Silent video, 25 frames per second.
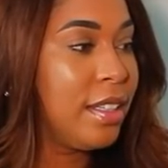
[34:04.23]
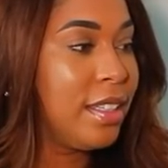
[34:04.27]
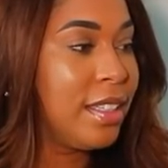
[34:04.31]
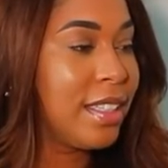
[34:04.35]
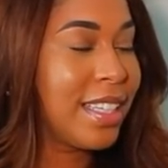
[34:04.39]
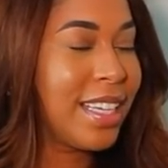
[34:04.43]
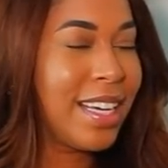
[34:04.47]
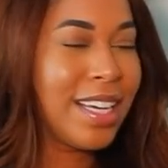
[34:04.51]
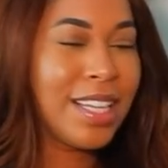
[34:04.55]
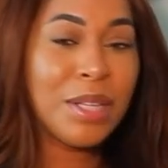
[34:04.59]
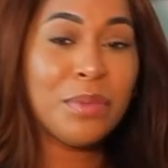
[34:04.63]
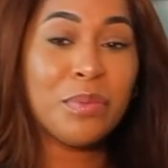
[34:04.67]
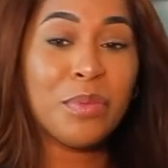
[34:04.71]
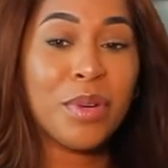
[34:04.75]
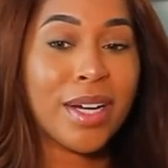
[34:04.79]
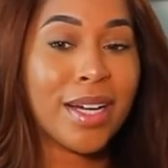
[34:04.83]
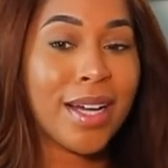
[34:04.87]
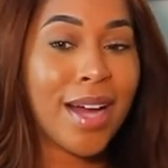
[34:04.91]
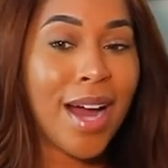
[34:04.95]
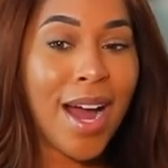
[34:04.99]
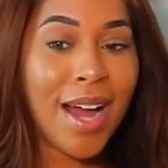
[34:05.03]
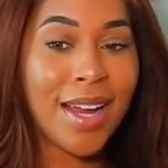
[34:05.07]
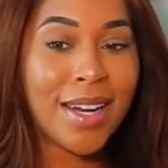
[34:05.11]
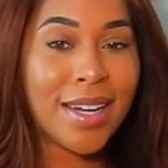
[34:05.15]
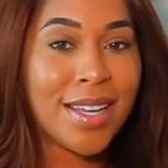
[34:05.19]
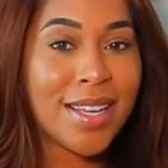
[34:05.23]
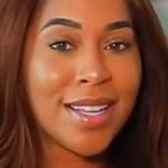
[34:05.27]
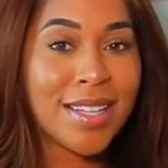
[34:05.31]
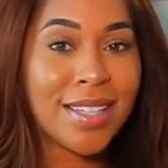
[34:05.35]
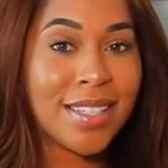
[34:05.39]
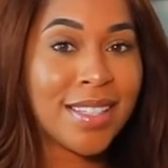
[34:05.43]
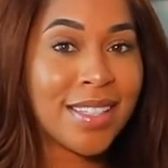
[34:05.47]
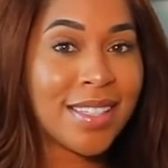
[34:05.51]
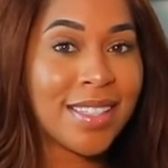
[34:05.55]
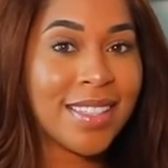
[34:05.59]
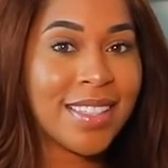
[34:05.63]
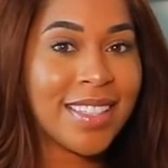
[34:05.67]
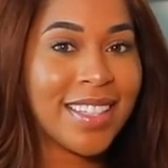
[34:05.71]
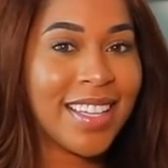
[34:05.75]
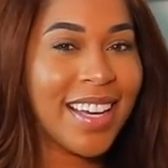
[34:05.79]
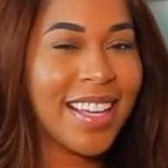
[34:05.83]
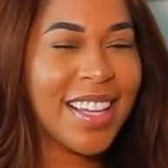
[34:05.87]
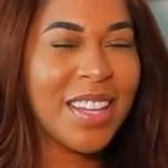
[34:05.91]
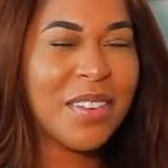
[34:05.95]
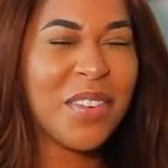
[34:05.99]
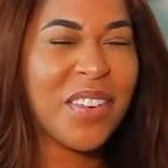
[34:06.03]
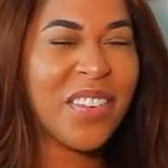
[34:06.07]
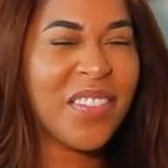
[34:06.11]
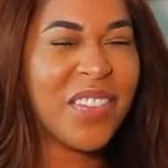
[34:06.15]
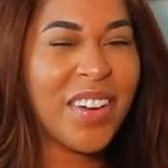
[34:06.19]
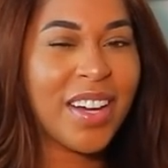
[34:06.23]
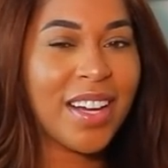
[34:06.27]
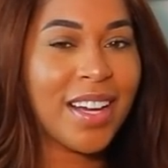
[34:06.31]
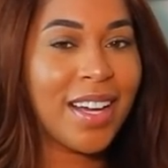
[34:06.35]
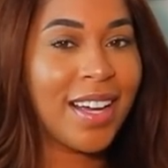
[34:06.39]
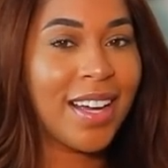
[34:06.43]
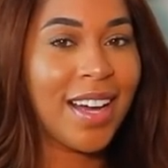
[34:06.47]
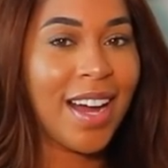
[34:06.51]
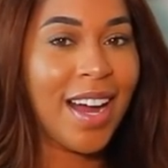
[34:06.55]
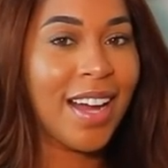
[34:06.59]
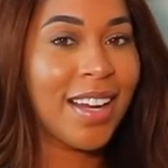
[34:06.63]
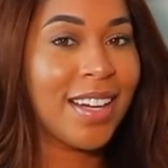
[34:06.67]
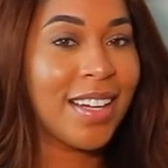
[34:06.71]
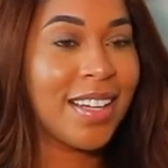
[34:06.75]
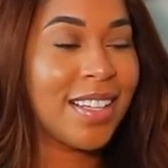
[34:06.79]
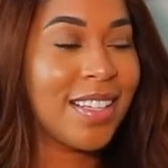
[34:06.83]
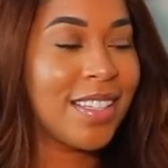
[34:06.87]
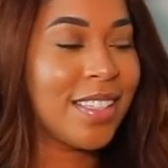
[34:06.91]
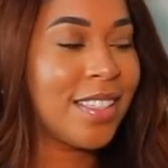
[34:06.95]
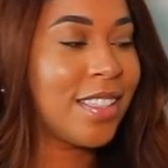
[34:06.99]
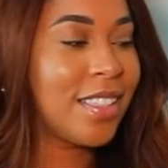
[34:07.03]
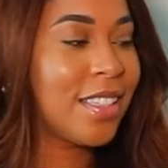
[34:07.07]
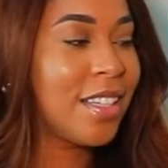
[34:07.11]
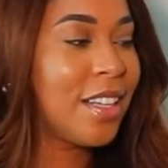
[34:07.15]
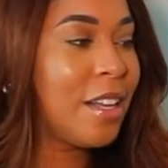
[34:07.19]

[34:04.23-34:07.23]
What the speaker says: Kill him with kindness. Kill him with fucking kindness.